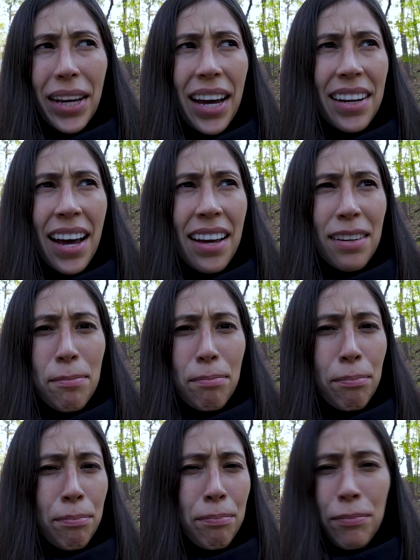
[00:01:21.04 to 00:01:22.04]
I kind of had it
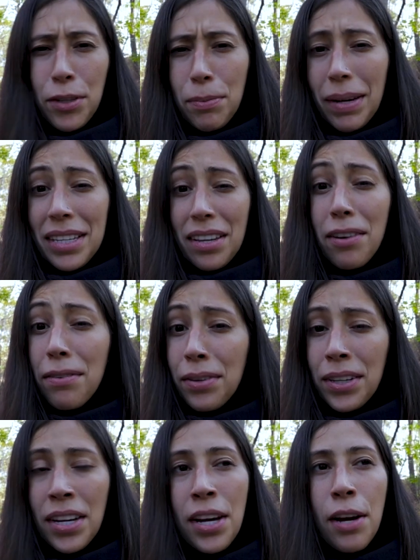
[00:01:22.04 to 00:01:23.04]
to
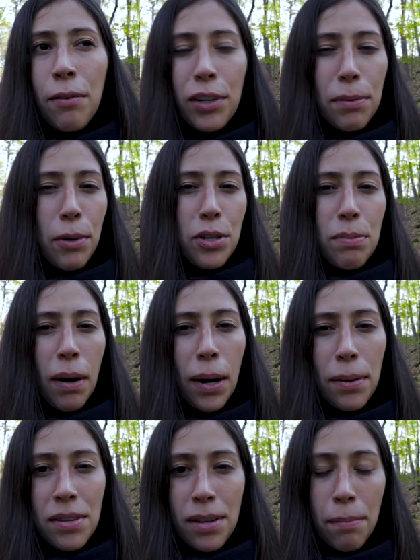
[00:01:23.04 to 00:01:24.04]
myself for the most
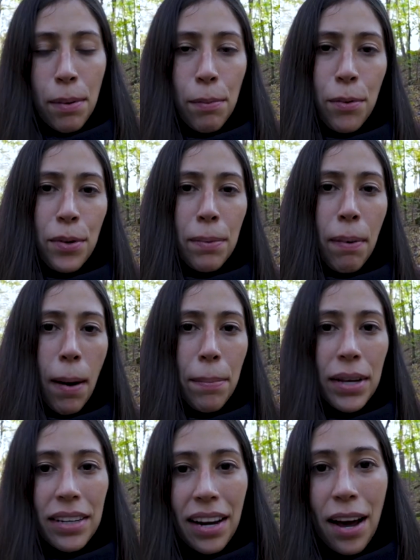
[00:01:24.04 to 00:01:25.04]
part. Some people would pop
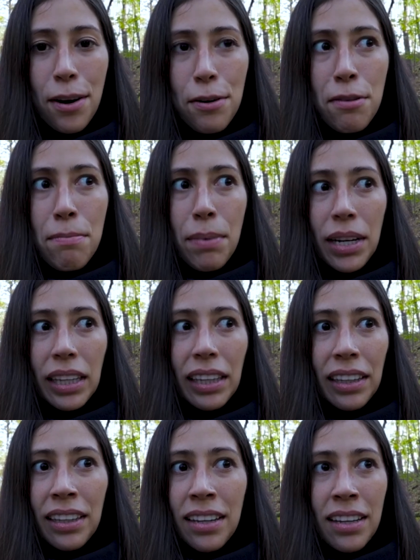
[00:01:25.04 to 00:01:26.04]
in and out,
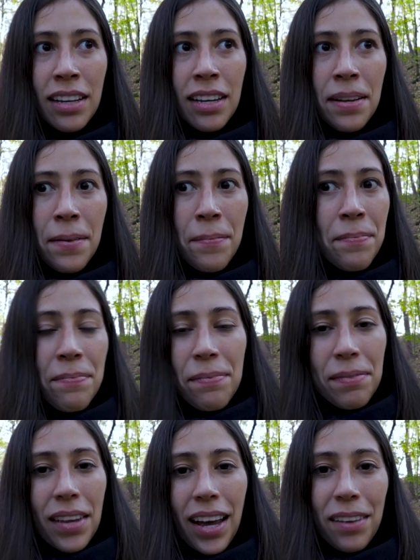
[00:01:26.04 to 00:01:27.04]
but
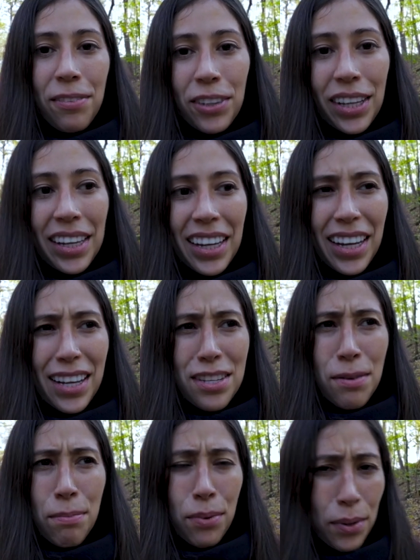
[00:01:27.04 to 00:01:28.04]
I feel like I got
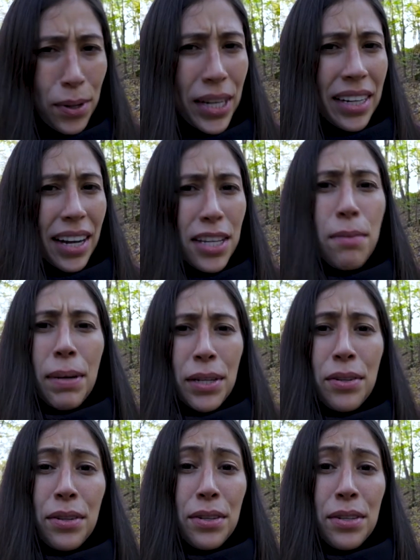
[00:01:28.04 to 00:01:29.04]
some pretty nice
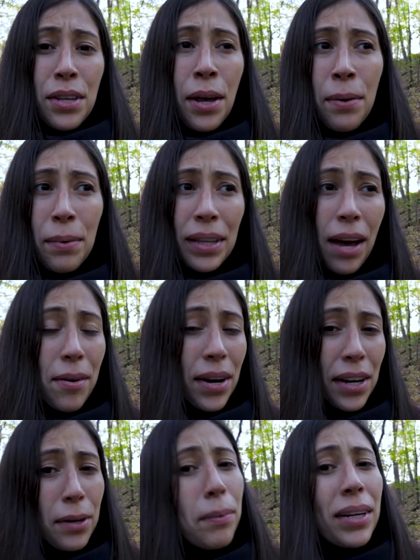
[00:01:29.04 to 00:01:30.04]
pictures without
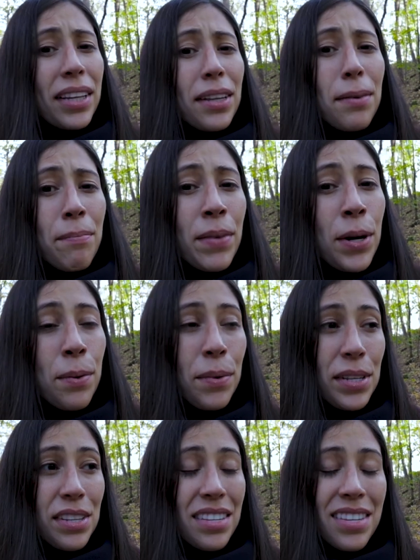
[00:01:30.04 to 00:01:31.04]
anyone in them,
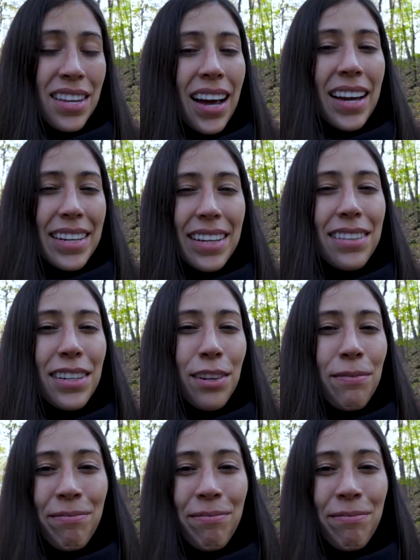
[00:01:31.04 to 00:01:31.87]
which is ideal.